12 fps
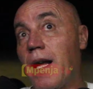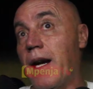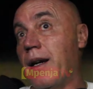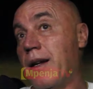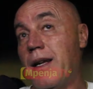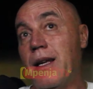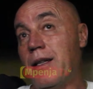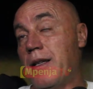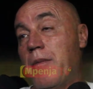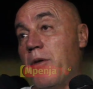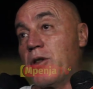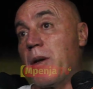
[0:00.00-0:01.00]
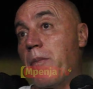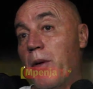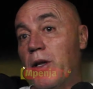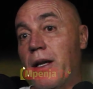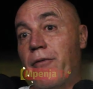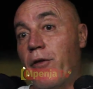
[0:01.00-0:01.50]
learn. The most
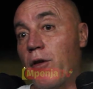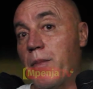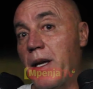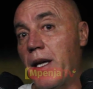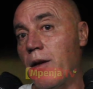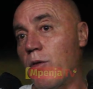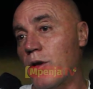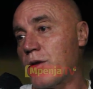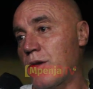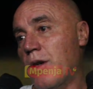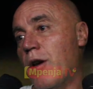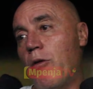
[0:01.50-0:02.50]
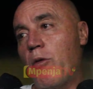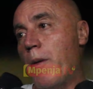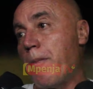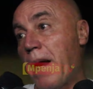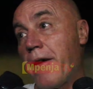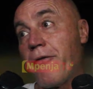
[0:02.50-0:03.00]
important for me was
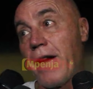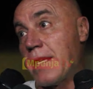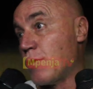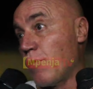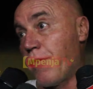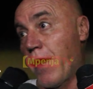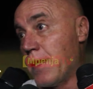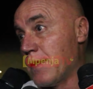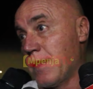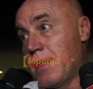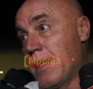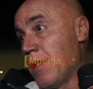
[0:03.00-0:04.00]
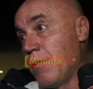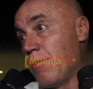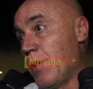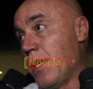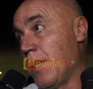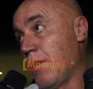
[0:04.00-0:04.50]
we play face to face.
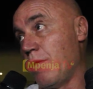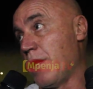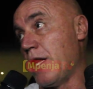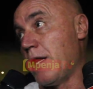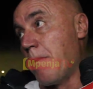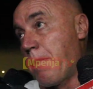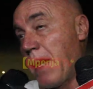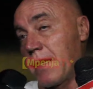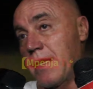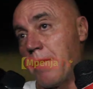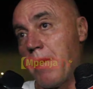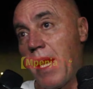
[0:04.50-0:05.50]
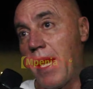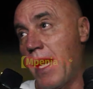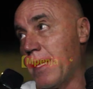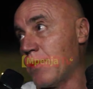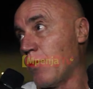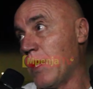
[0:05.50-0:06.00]
We didn't park the
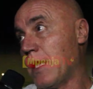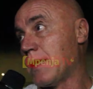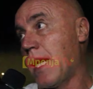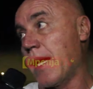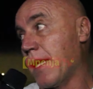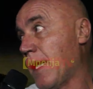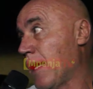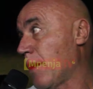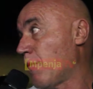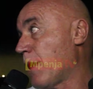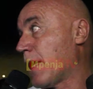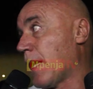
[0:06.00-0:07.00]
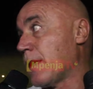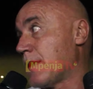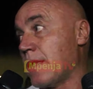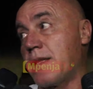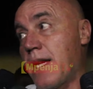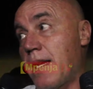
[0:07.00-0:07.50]
bus, we attacking, we
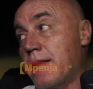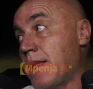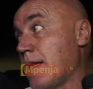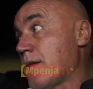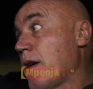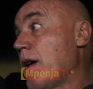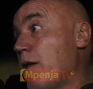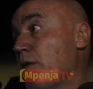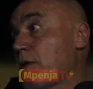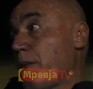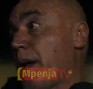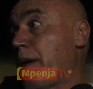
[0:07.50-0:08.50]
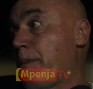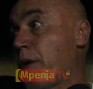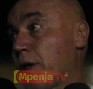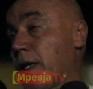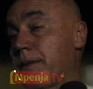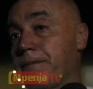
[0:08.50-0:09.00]
created chances. It was very
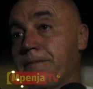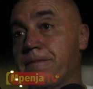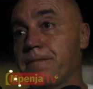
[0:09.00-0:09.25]
important.